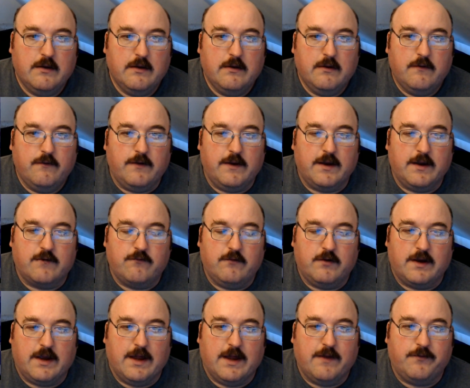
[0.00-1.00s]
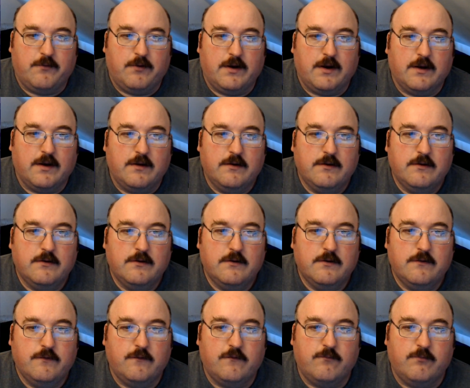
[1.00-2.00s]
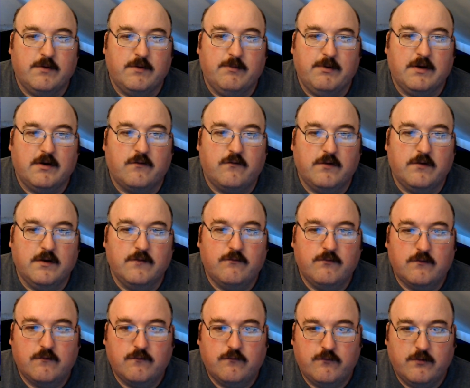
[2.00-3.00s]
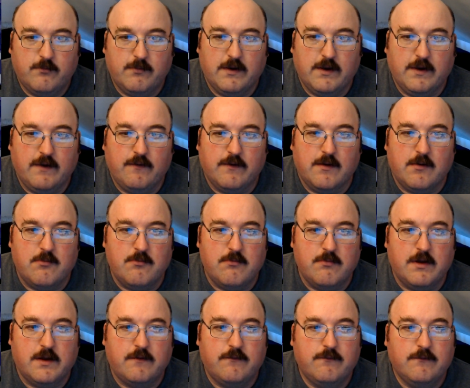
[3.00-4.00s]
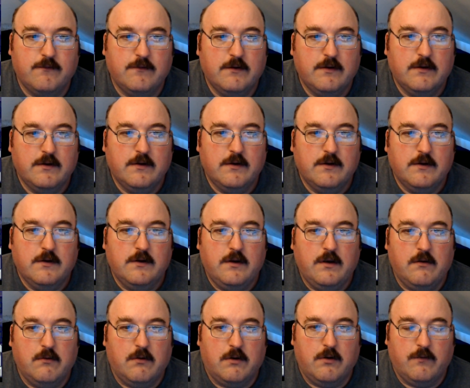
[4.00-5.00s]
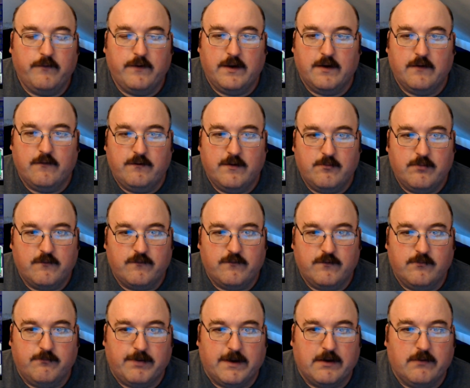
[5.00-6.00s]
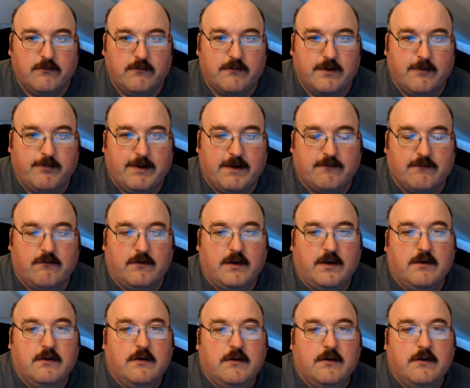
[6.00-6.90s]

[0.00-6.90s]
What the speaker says: The X are gathering. This may be our chance to exterminate them, but you are only at 10% battle capacity.